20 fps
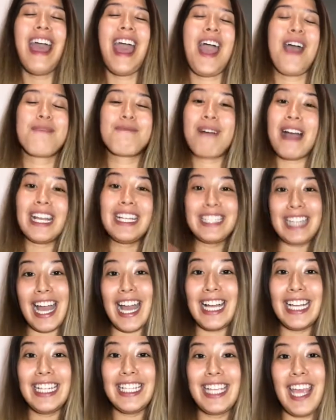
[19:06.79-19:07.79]
And my
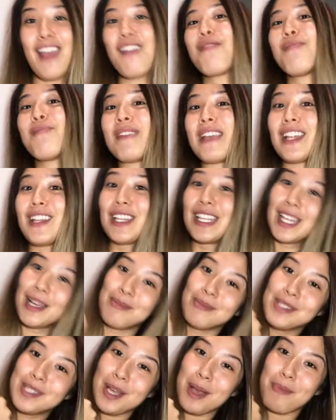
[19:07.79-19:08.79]
dad gave me the
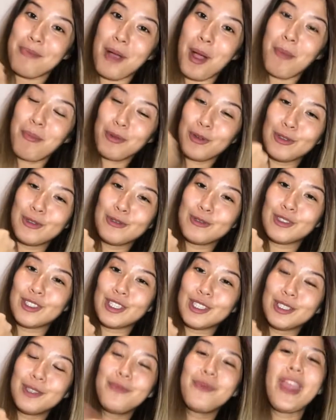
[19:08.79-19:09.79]
thumbs up
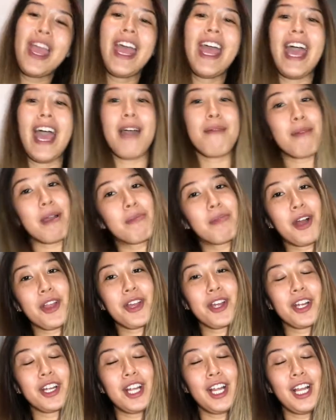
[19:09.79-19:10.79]
approval, and my
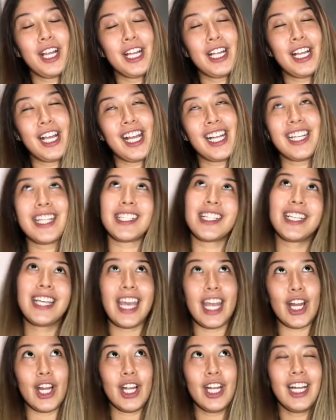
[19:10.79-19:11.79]
brother doesn't
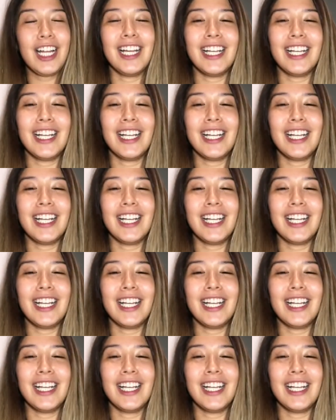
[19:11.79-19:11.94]
care.